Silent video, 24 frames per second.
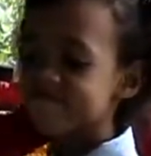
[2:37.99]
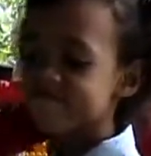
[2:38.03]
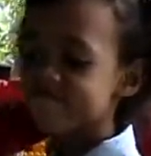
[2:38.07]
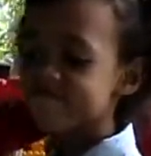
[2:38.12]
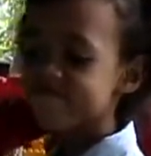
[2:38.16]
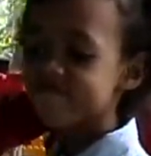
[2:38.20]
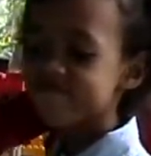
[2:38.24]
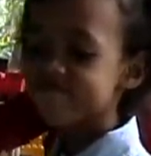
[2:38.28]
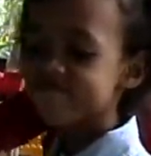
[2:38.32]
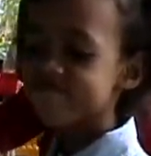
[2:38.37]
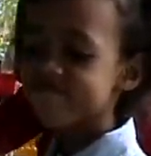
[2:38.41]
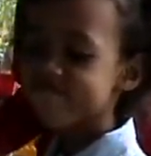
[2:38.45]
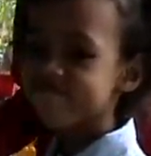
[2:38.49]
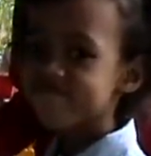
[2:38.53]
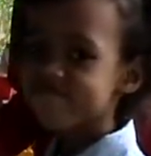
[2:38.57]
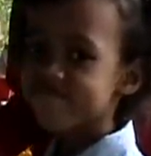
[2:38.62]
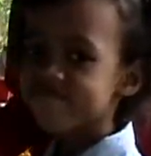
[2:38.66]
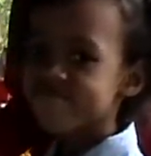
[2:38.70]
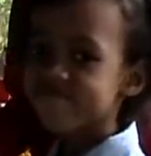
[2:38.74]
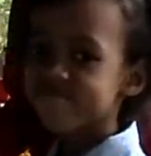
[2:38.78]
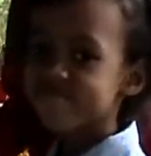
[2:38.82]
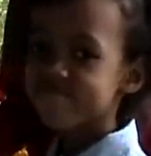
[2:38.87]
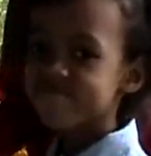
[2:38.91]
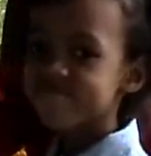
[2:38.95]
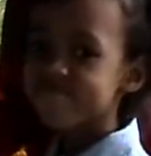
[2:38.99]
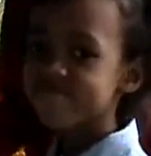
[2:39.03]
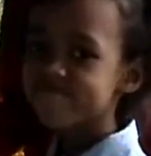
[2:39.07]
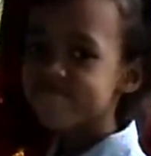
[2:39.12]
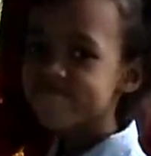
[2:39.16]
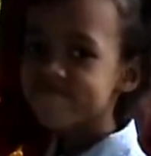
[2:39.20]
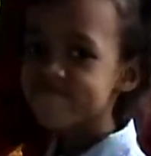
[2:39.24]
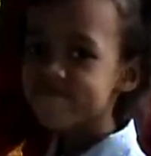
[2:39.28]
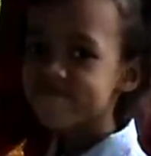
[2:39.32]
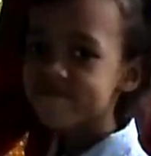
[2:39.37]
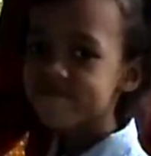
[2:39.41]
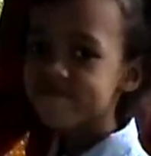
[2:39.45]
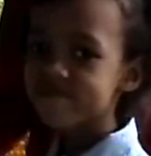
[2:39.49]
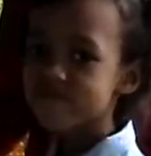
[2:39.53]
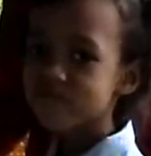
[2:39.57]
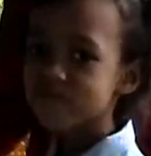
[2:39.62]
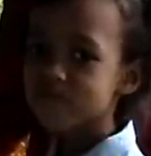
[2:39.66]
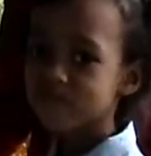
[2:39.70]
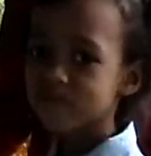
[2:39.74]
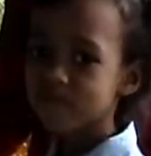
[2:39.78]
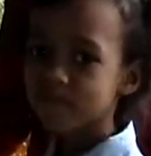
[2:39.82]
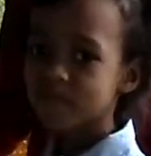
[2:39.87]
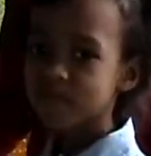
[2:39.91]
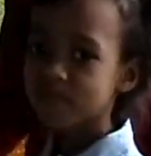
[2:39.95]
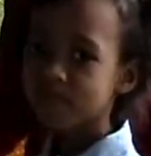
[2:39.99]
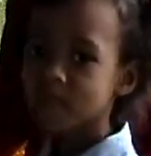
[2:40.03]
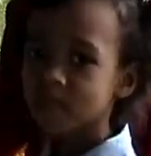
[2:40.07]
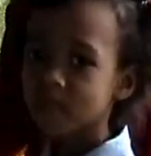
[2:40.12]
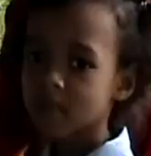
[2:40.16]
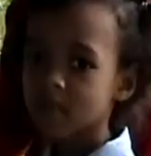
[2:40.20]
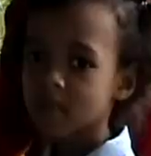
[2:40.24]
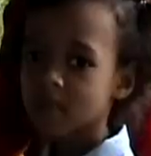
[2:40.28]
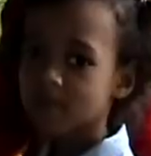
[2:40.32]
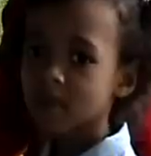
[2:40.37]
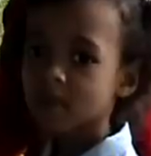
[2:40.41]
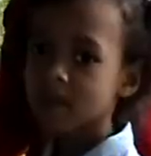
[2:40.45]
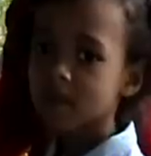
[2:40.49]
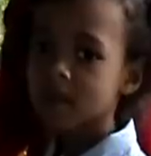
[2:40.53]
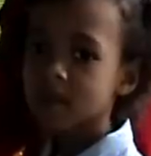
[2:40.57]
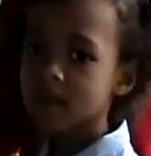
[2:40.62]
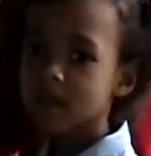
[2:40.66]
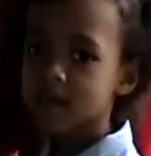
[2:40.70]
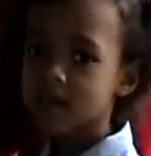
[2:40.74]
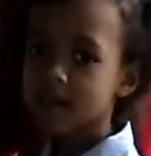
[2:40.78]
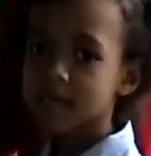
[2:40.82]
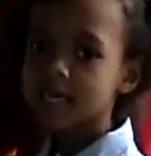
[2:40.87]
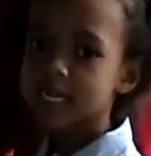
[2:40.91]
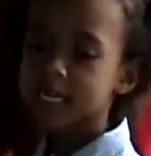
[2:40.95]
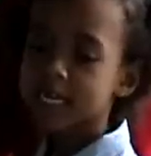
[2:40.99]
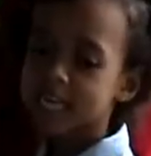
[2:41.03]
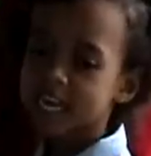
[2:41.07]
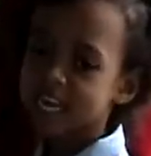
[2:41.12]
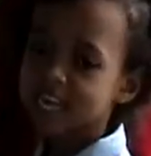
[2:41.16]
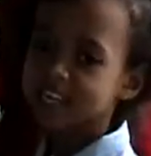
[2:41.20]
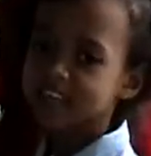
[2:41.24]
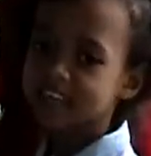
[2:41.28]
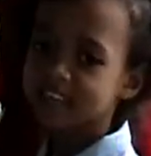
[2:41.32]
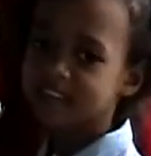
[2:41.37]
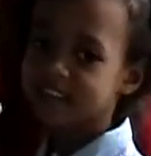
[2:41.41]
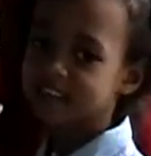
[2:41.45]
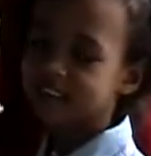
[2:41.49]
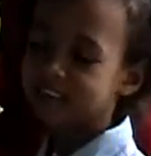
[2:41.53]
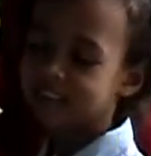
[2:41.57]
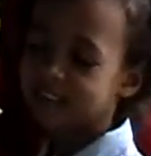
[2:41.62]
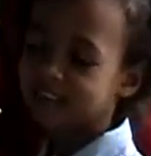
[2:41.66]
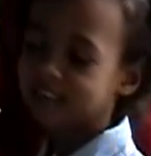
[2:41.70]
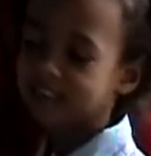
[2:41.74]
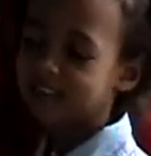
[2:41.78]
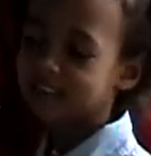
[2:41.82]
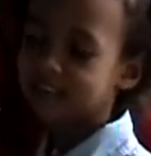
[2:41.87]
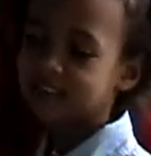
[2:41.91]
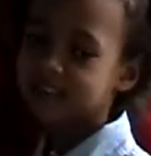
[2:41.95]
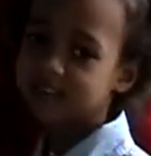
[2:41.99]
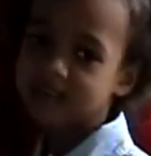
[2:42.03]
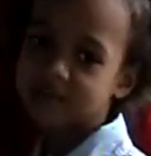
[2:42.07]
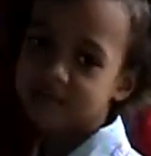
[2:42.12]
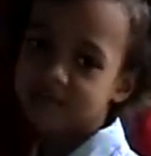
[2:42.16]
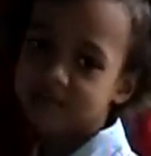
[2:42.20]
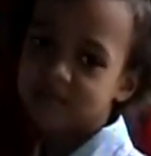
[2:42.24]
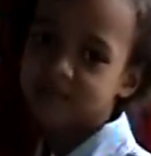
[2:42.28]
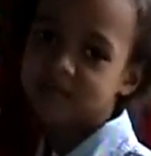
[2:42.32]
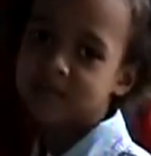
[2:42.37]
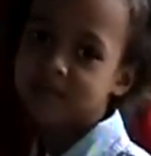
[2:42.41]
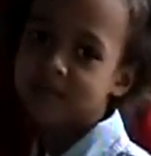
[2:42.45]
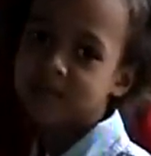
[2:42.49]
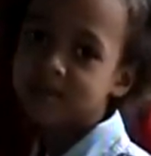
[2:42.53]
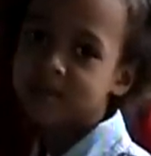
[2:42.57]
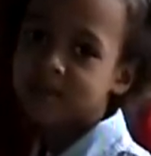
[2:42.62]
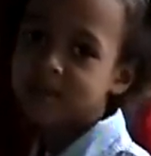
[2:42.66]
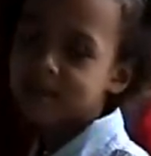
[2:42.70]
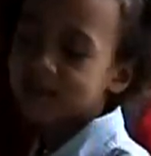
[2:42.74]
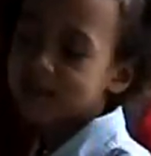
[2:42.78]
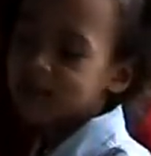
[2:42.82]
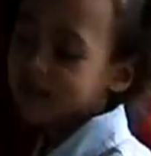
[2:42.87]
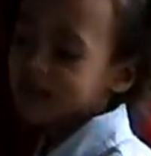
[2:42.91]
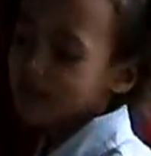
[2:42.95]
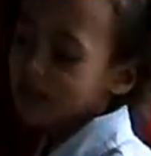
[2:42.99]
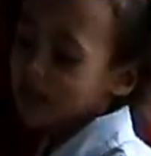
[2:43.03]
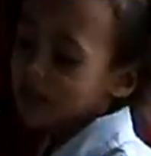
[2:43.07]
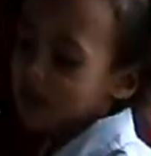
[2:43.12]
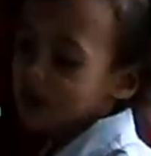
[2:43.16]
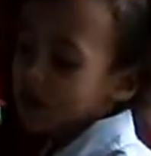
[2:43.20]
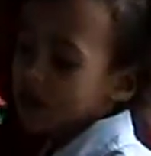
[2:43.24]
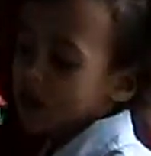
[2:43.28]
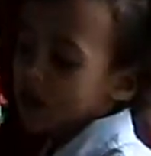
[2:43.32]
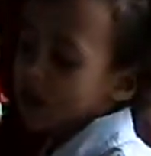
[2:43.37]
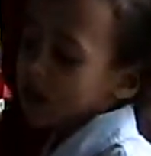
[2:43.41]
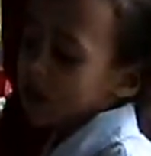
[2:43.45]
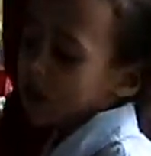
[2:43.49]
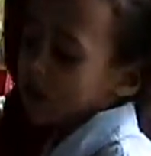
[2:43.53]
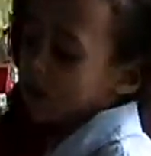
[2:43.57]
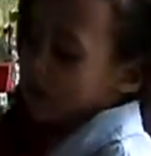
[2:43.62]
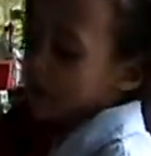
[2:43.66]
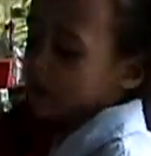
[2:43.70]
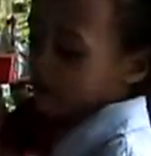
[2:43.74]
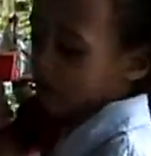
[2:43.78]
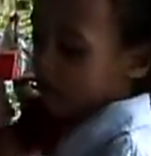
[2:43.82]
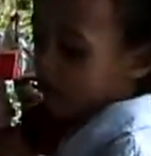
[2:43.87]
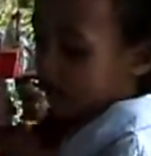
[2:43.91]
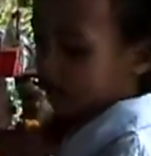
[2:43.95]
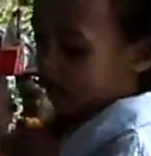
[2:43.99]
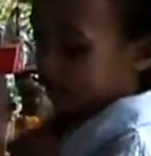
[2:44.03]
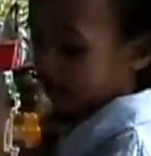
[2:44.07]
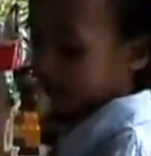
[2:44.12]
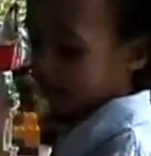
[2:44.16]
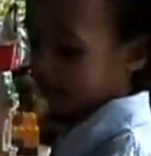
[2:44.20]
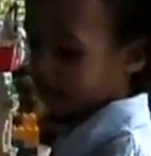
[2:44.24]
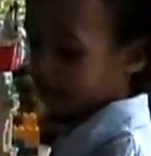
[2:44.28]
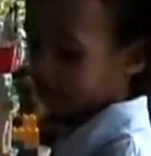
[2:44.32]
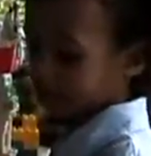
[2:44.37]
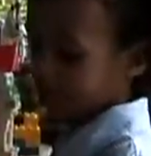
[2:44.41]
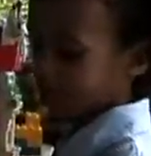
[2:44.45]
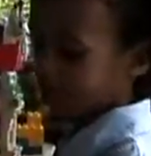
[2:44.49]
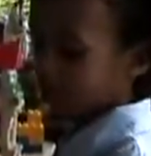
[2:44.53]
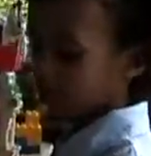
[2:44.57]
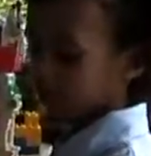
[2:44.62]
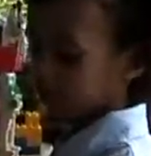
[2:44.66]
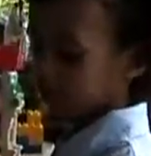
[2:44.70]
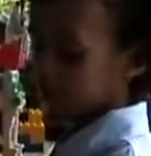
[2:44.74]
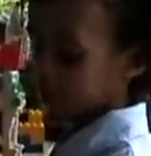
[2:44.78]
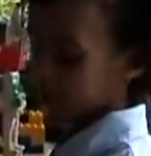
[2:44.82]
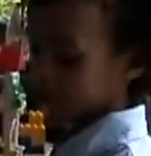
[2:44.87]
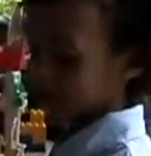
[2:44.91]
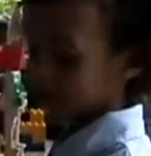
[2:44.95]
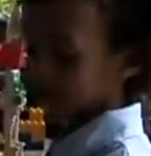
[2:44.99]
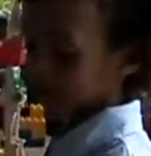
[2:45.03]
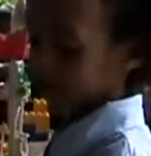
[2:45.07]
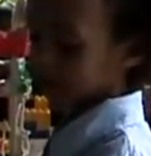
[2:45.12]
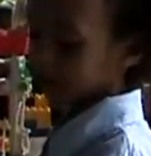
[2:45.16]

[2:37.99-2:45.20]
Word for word: um, do you like playing outside on the porch? Yes. Why? Only because this is